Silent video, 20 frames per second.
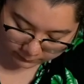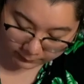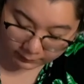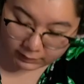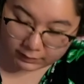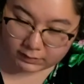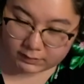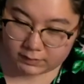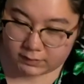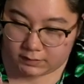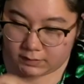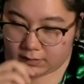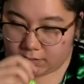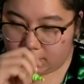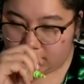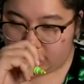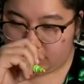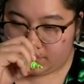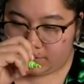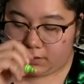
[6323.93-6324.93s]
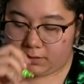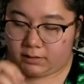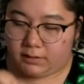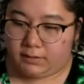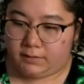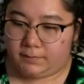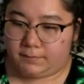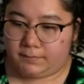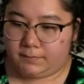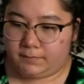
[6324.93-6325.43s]
paint is
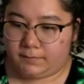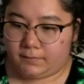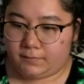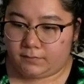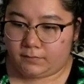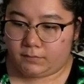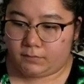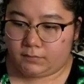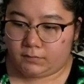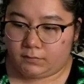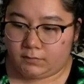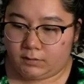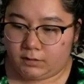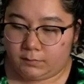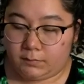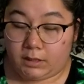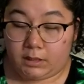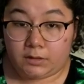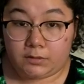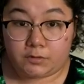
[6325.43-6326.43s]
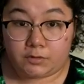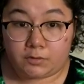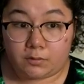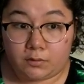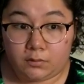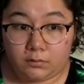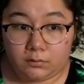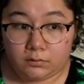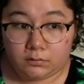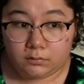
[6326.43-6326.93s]
my
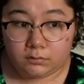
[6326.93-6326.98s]
control.